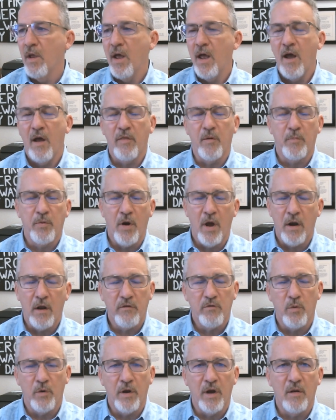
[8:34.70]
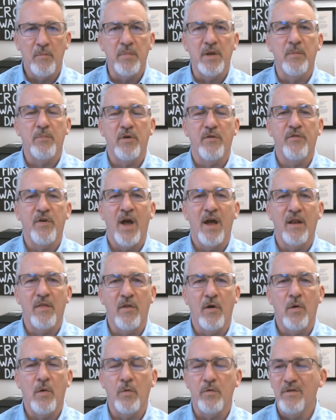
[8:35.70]
the products were going to be provided,
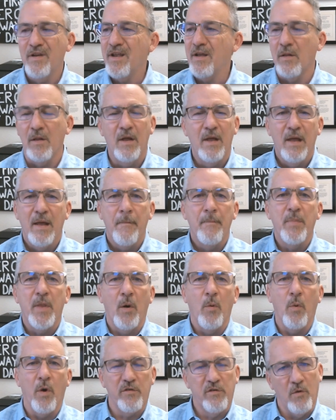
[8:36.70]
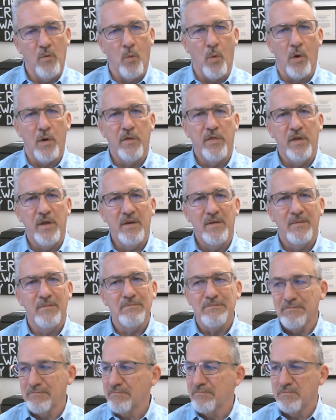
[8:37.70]
the whole deal. Was it worth it?
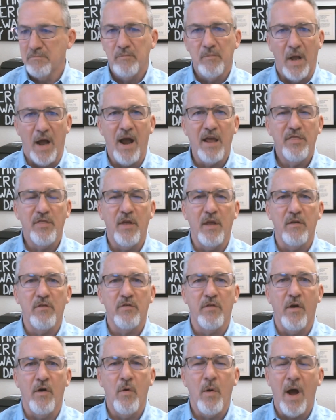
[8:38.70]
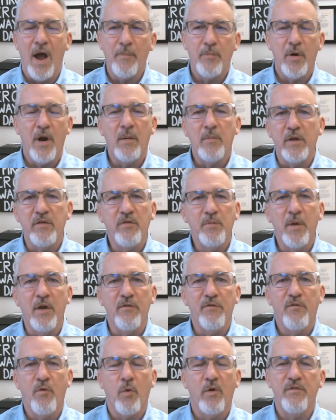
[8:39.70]
I think so. I probably
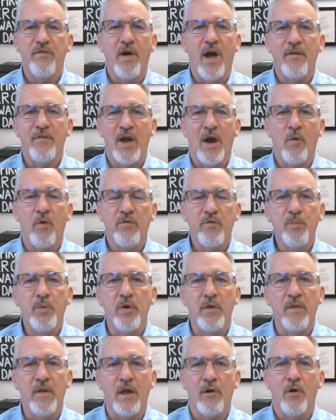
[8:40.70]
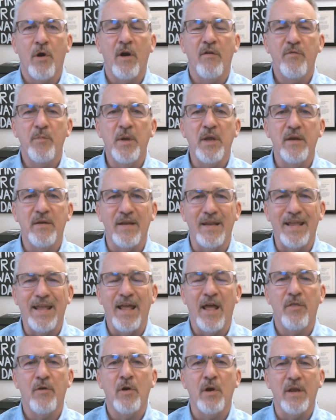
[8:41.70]
spent 4 or 5 hours putting that RFP
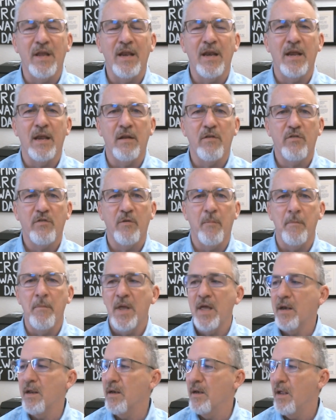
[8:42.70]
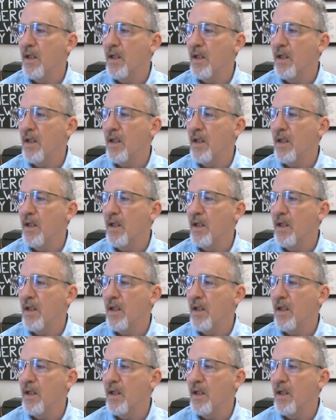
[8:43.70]
together and getting it submitted.